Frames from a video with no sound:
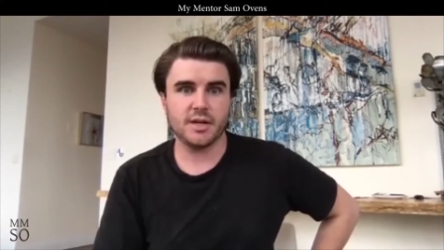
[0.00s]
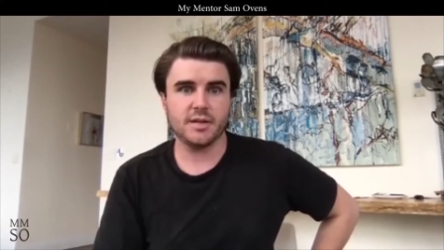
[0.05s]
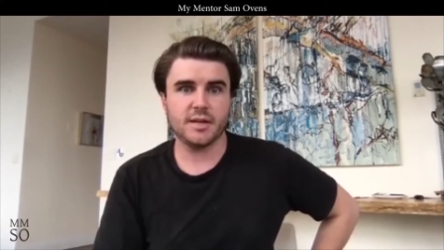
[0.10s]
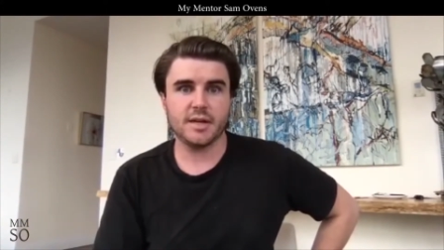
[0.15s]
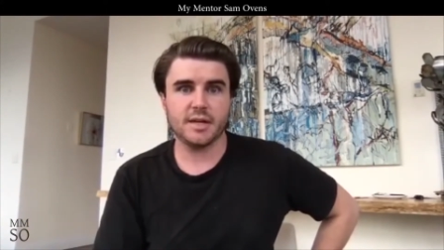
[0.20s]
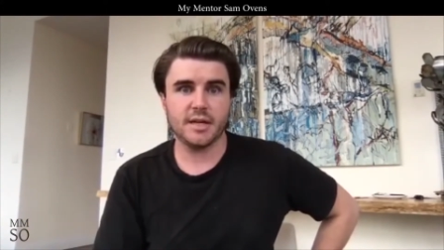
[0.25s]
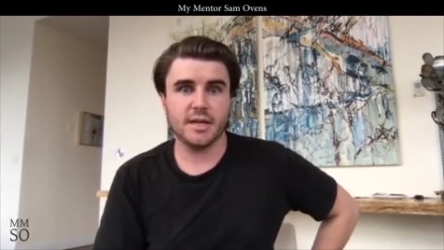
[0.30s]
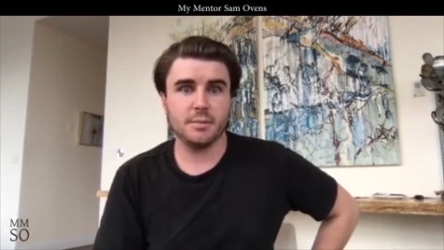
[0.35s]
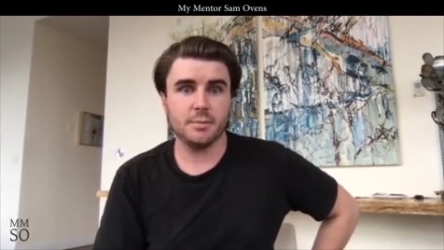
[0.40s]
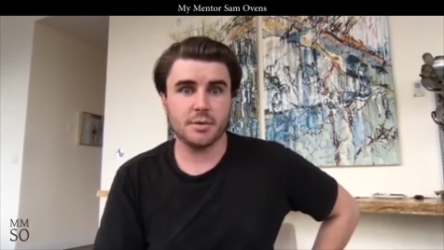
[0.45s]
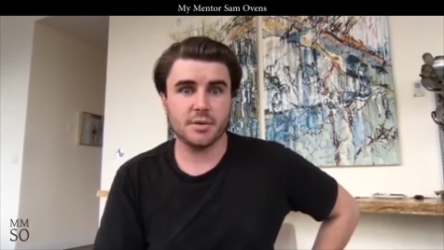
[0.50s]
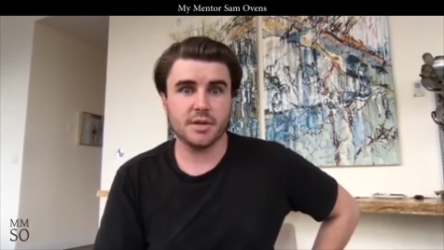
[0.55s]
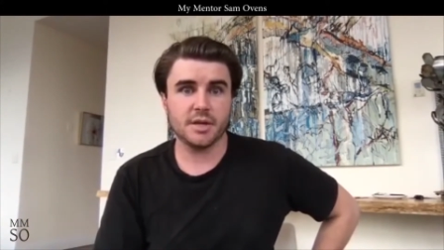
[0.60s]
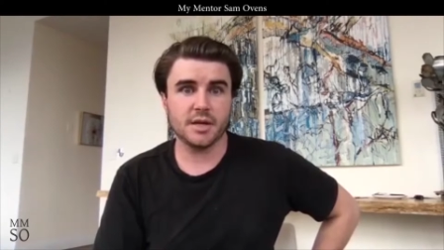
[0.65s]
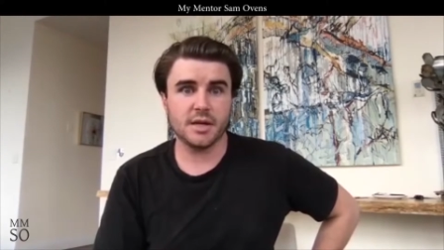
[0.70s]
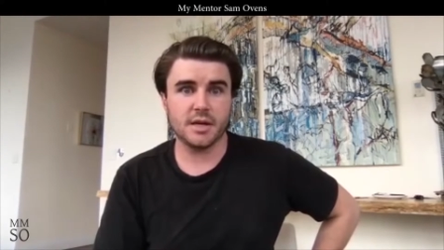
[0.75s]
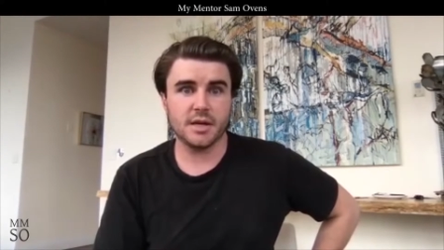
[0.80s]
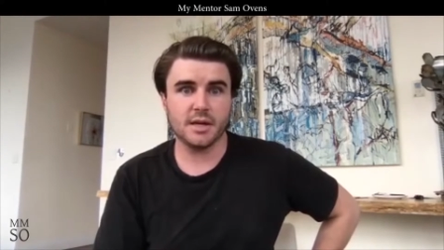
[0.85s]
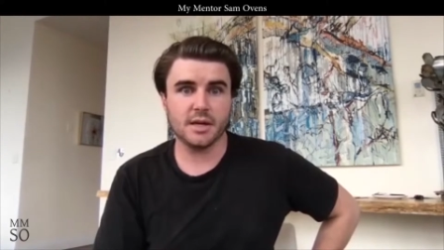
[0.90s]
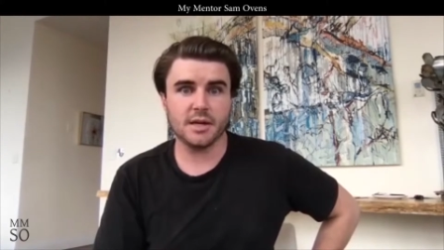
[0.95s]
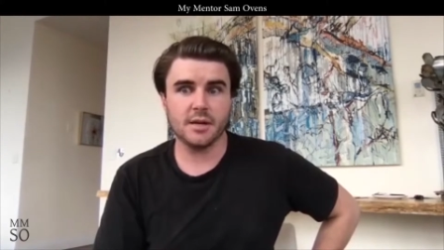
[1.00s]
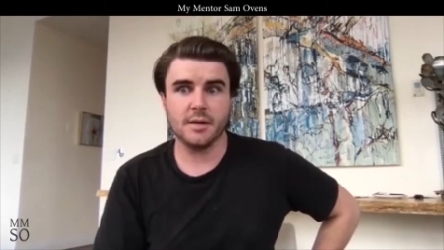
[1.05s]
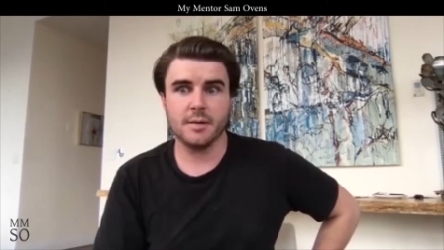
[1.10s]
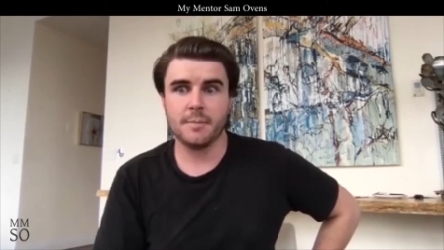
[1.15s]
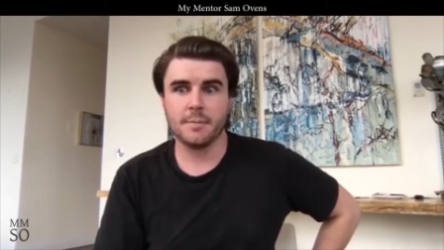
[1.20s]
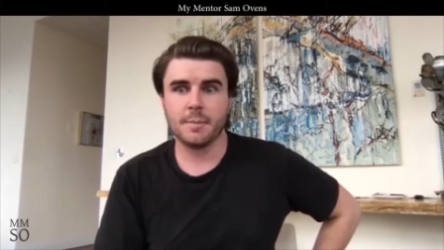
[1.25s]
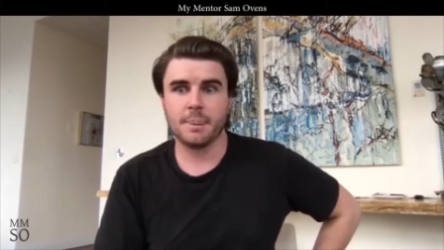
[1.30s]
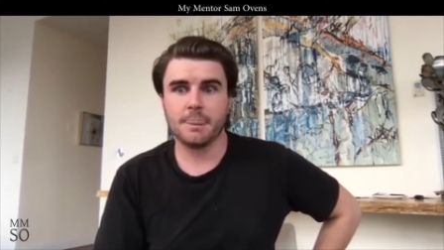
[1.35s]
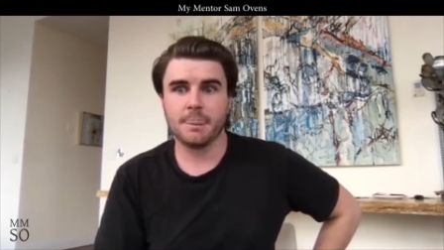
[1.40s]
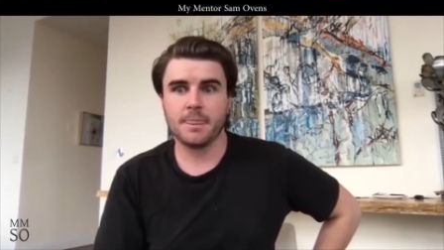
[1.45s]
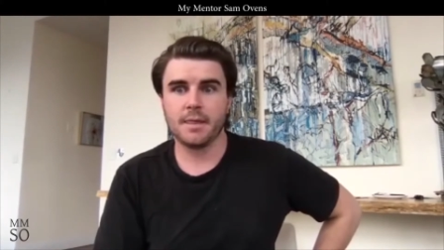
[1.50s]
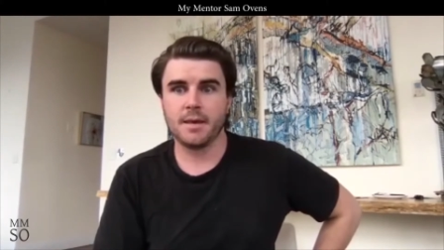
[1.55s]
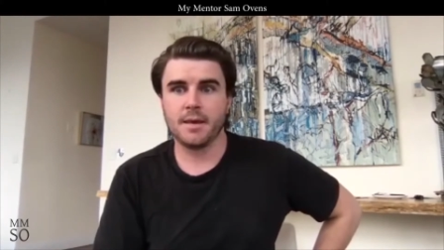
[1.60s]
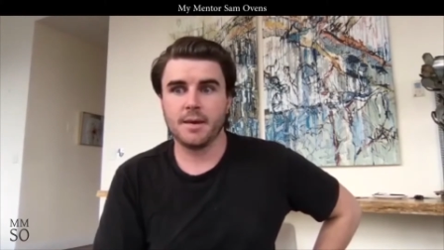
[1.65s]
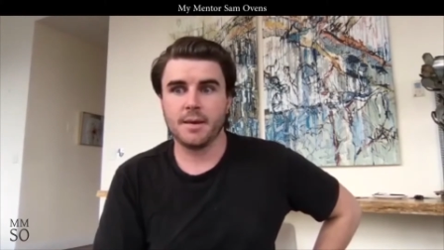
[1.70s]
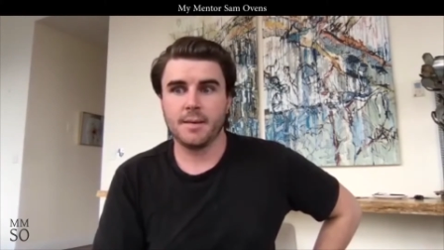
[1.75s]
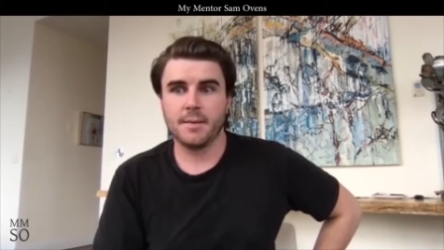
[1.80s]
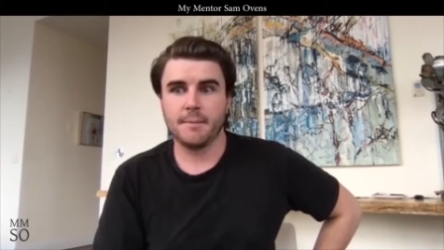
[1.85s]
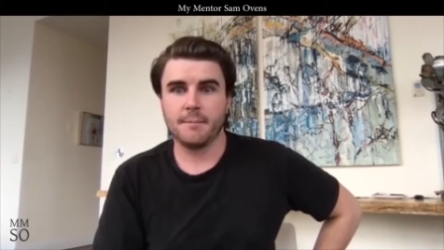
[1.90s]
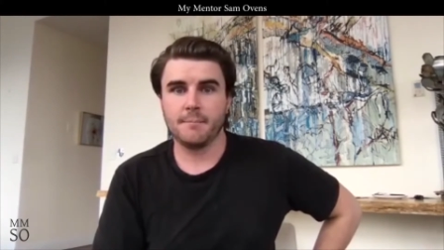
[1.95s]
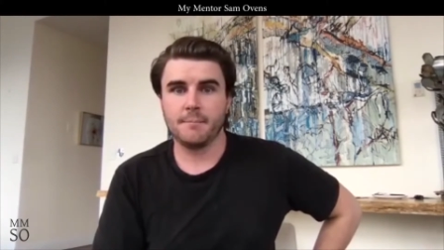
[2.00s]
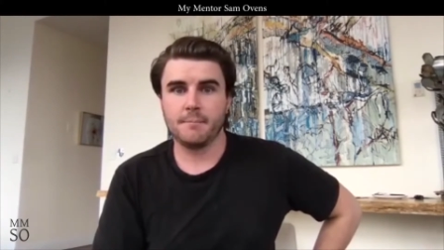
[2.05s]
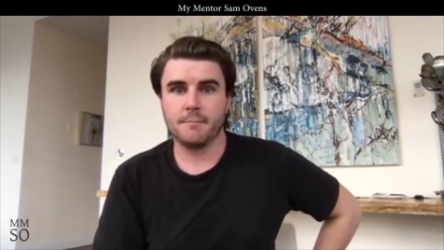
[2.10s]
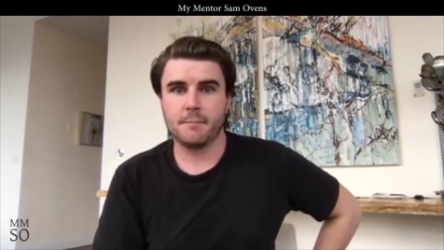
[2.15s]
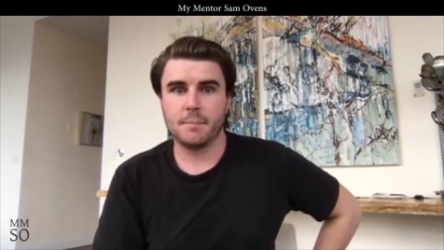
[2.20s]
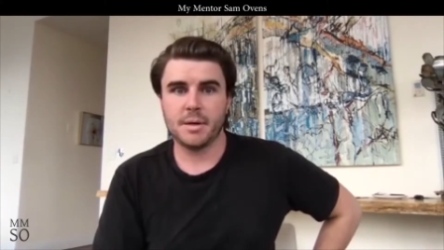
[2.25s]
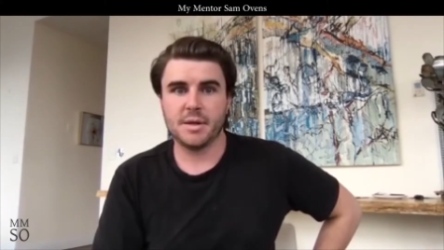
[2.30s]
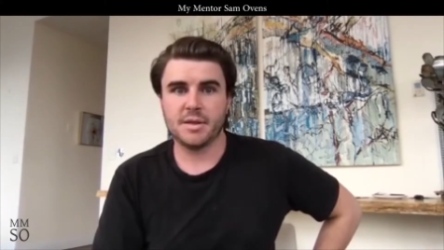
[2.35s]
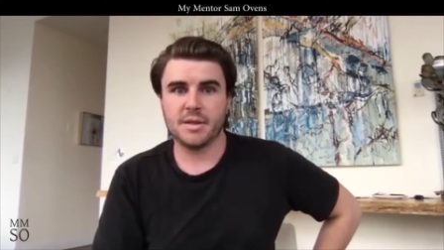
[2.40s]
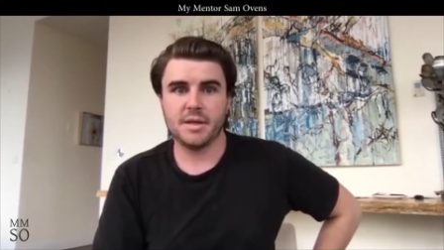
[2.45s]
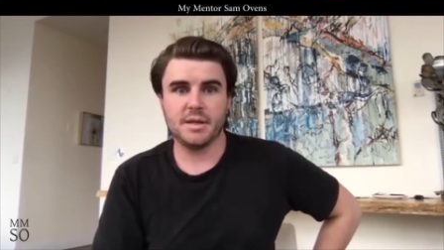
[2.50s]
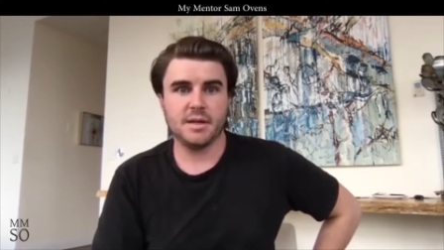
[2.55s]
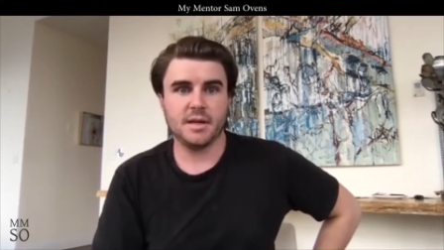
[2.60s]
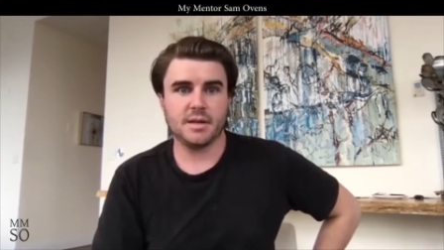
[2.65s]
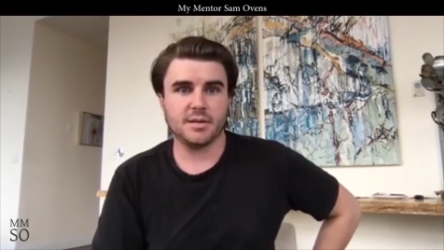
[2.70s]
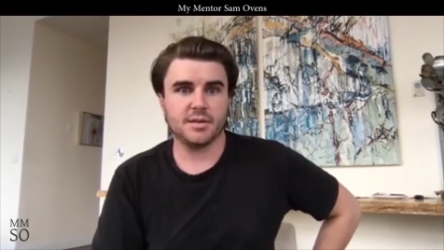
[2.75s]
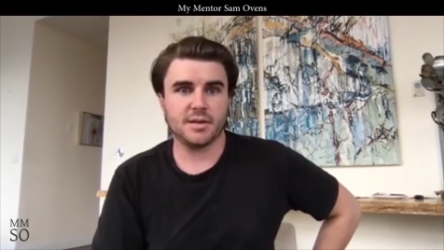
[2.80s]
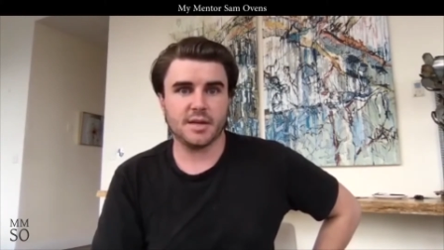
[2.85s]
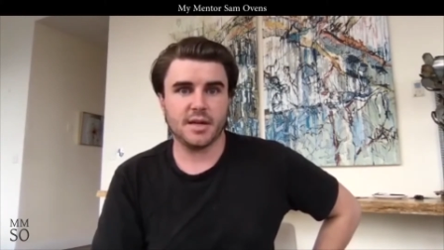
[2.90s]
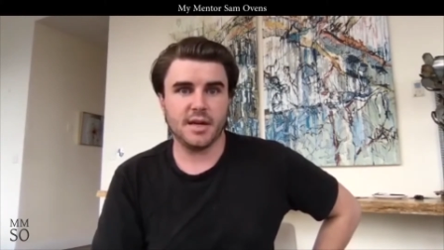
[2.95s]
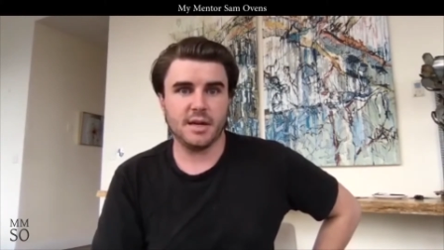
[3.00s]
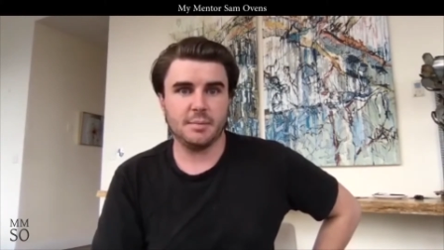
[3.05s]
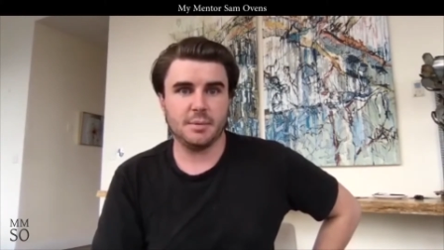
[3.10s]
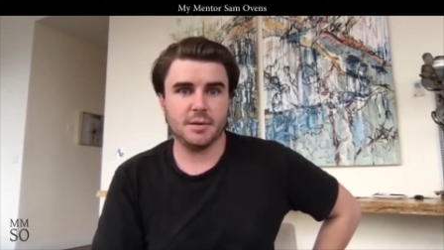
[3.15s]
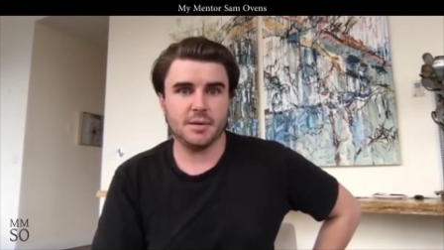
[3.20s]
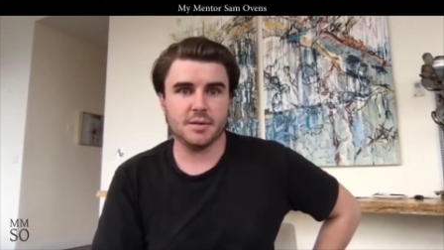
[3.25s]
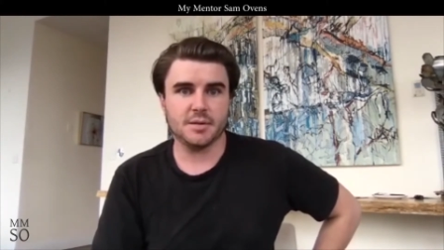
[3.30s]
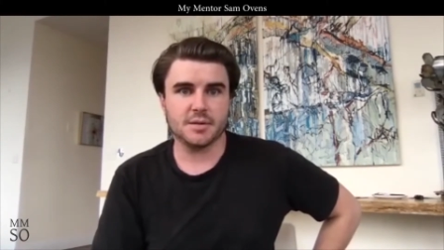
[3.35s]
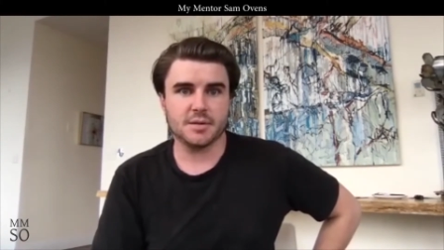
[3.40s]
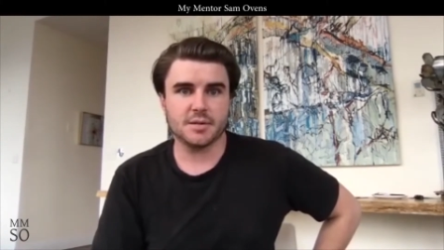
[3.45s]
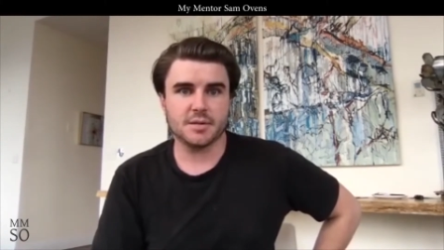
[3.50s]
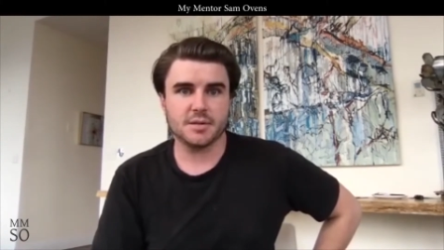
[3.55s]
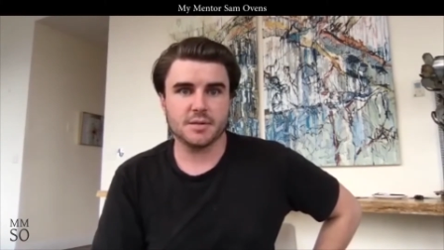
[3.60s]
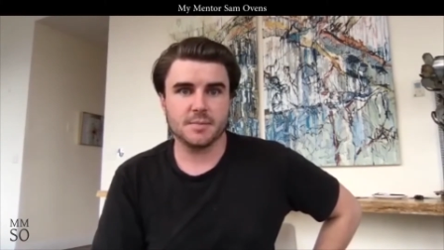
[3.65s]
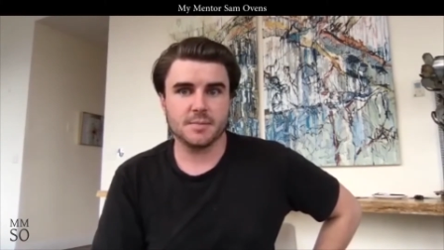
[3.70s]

and they keep thinking, but then nothing happens.